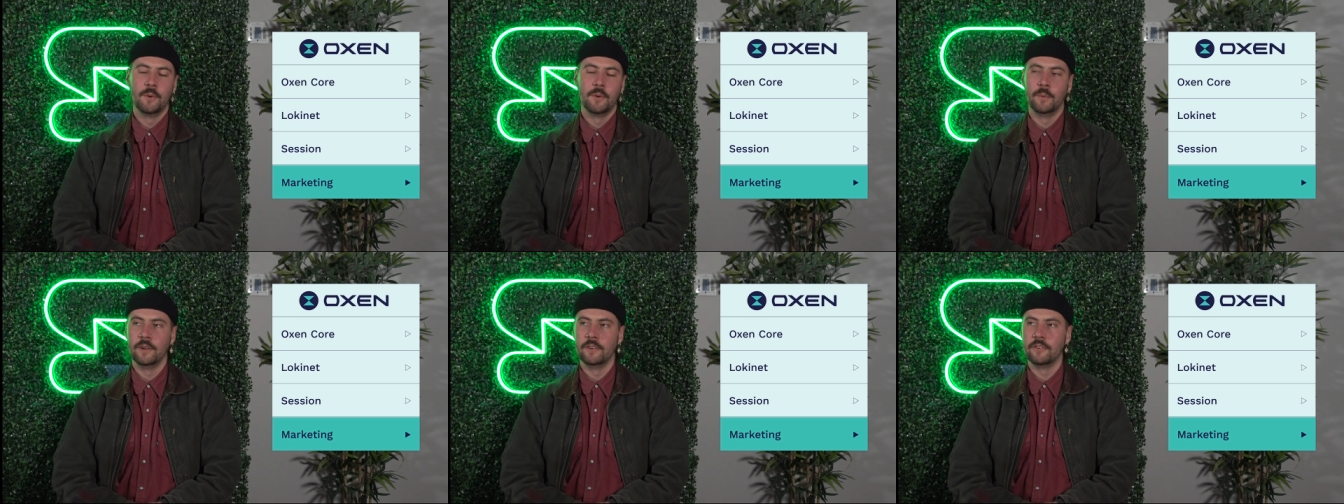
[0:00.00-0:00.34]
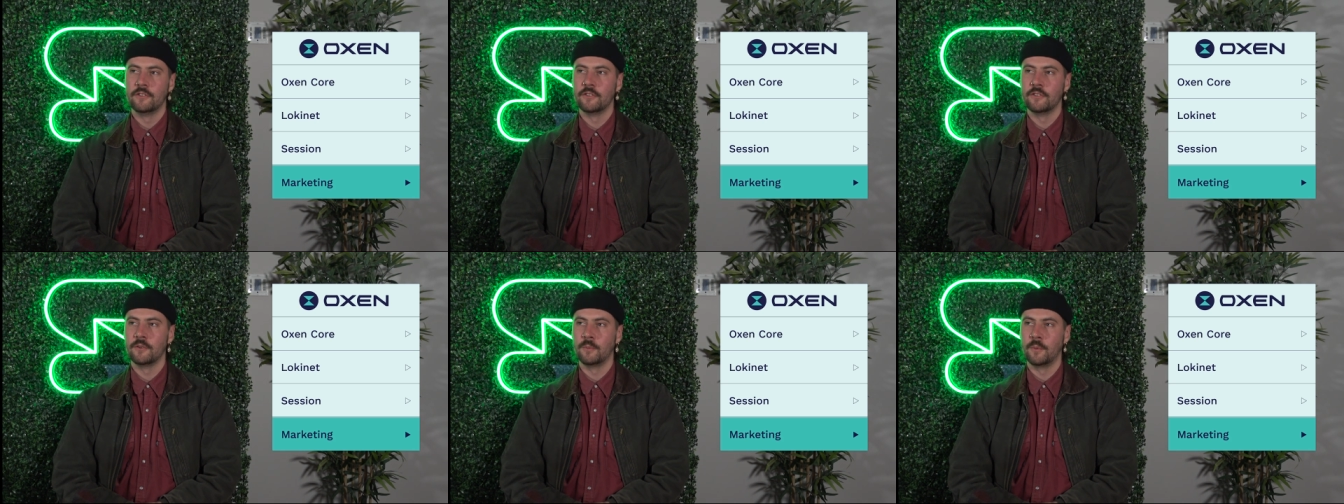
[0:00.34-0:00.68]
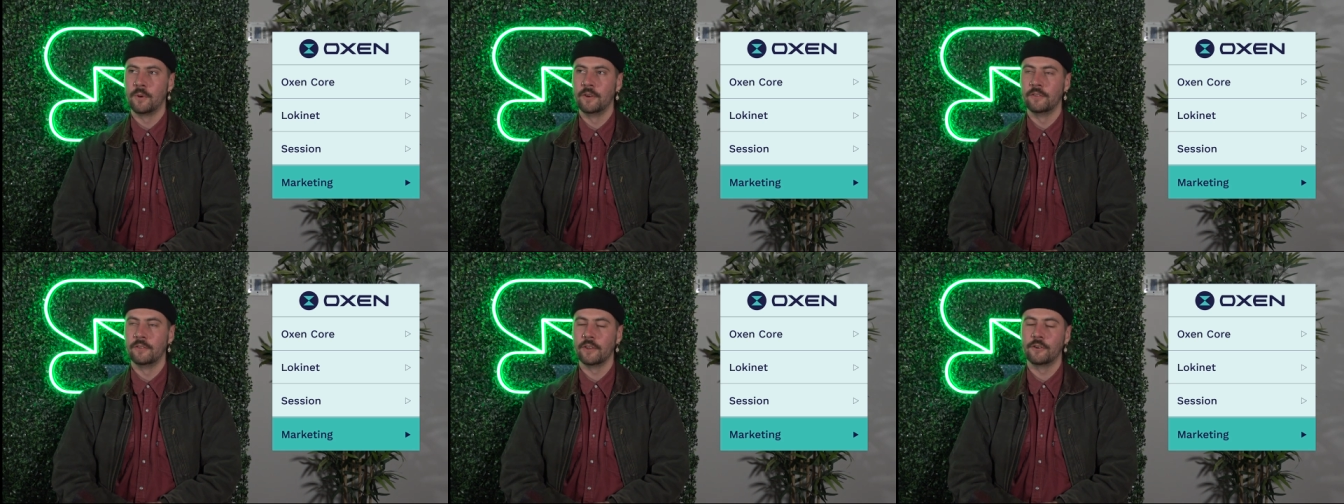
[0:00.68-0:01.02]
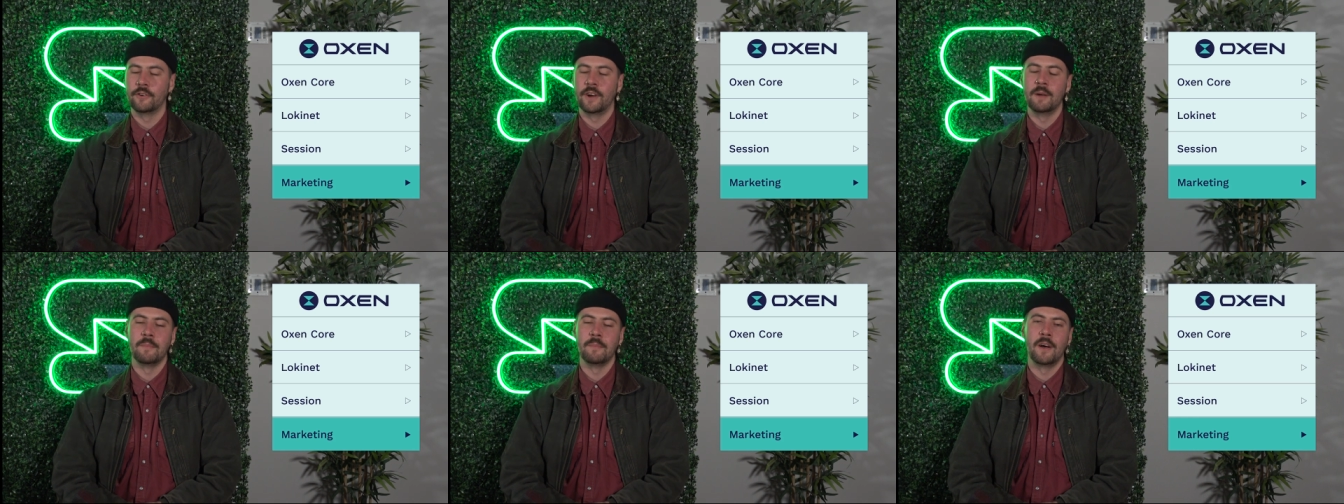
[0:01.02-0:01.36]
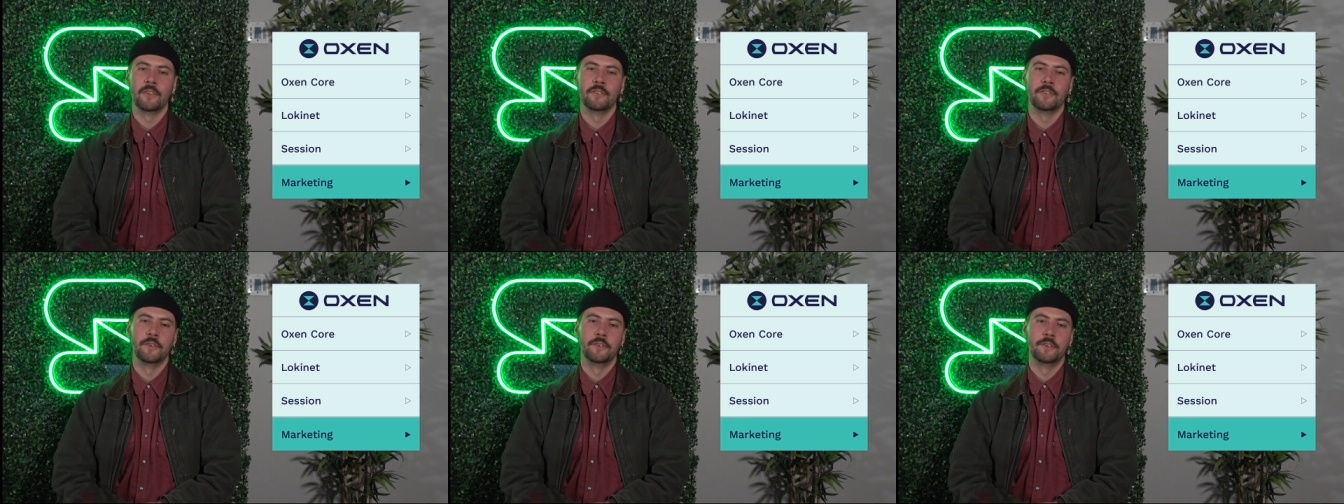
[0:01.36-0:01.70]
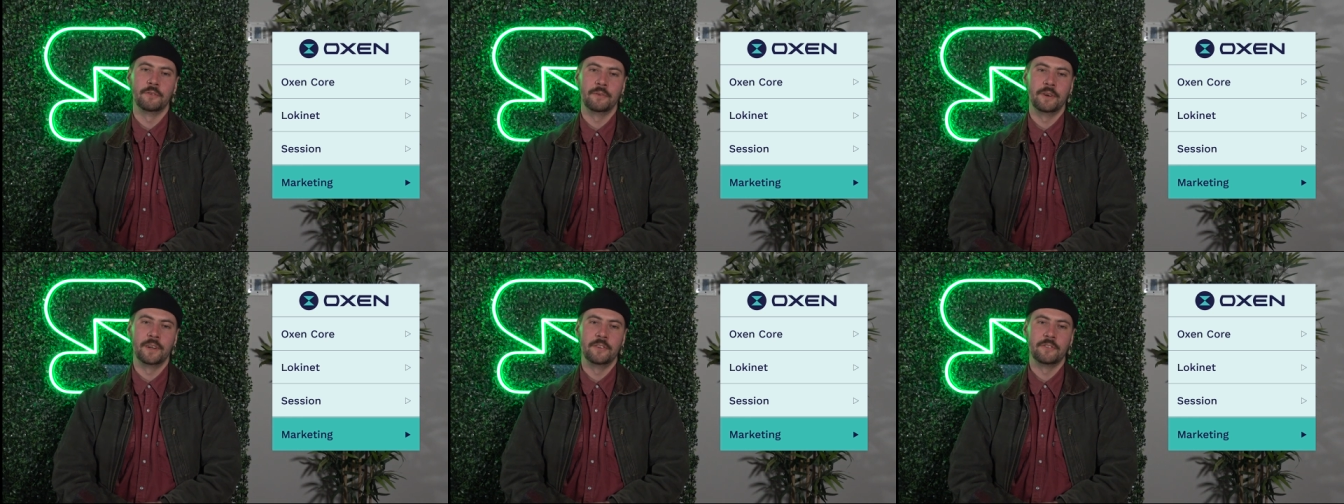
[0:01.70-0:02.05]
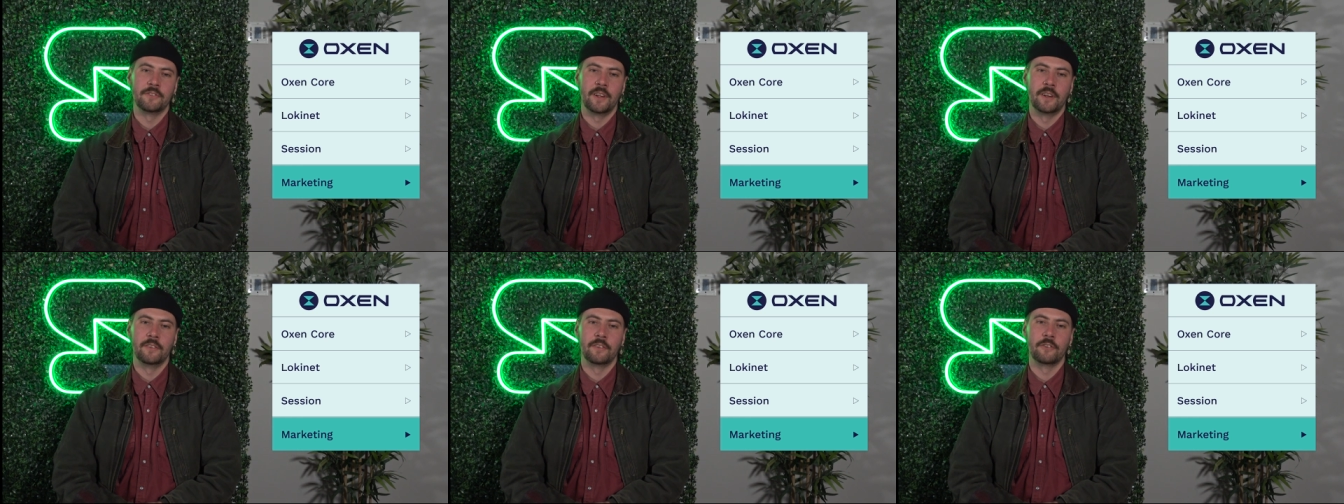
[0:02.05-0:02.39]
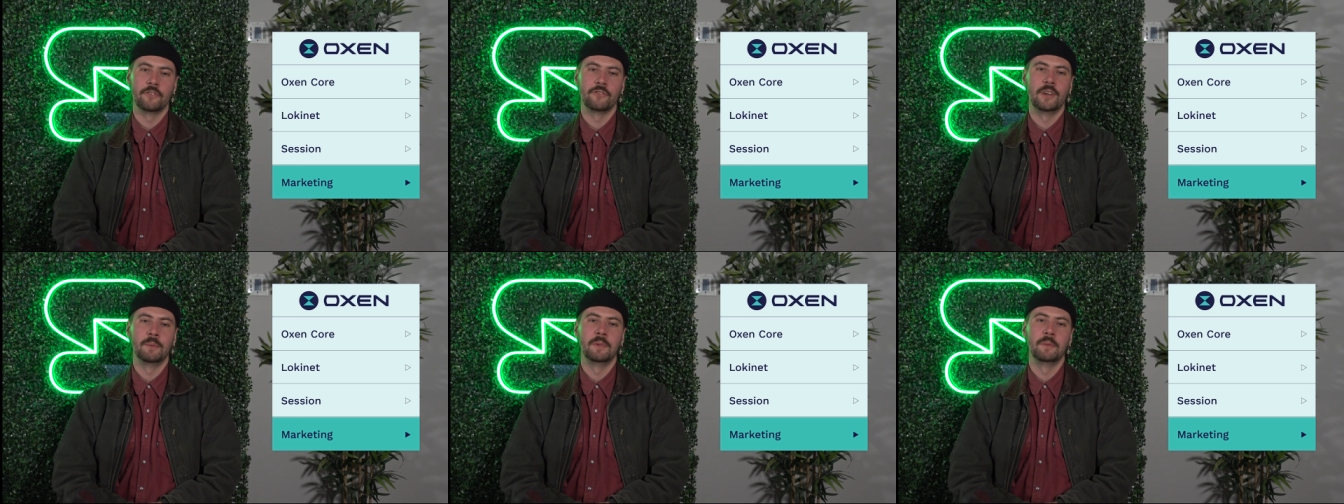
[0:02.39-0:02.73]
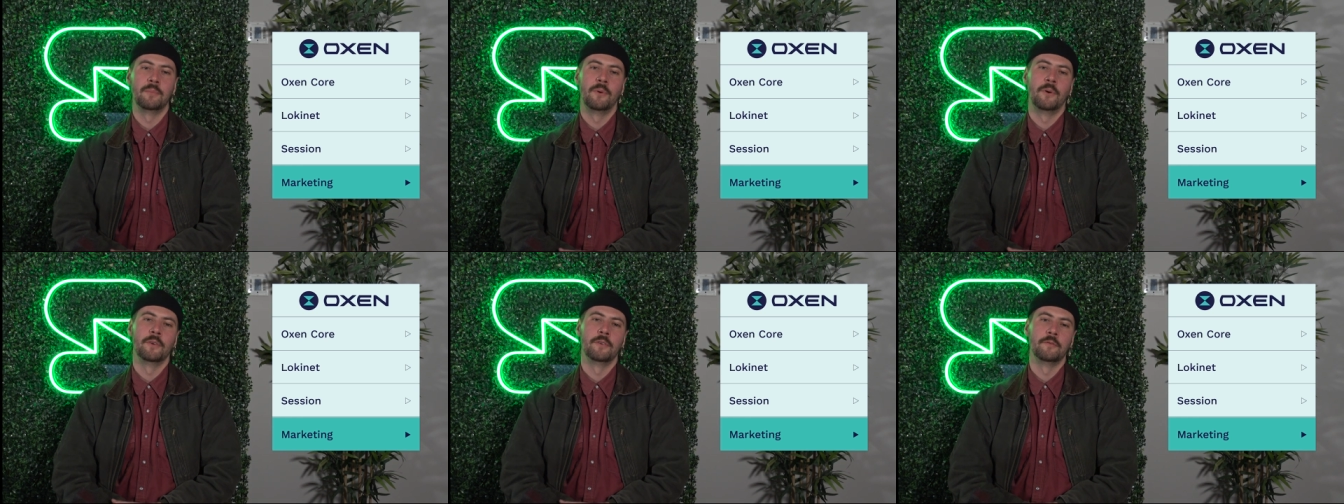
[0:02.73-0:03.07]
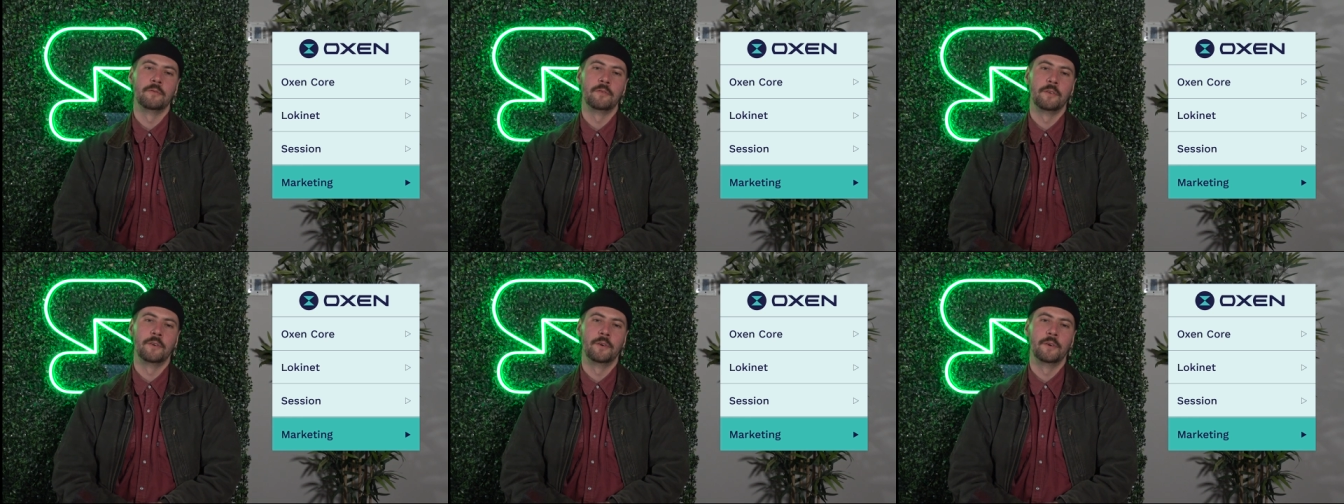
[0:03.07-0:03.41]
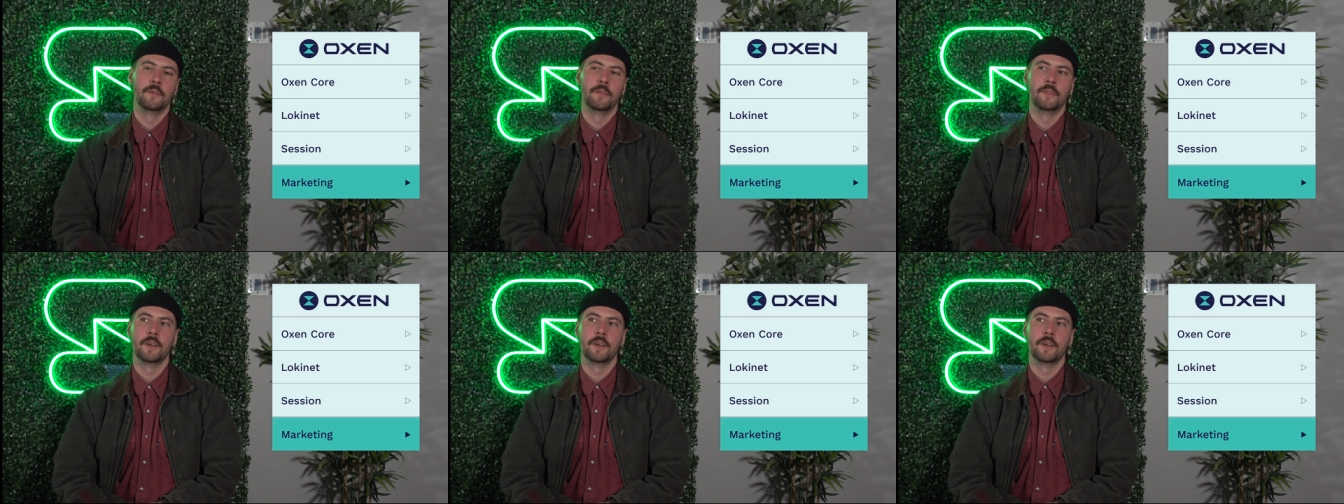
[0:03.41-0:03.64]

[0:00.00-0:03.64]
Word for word: which was a great milestone to reach and is extremely important for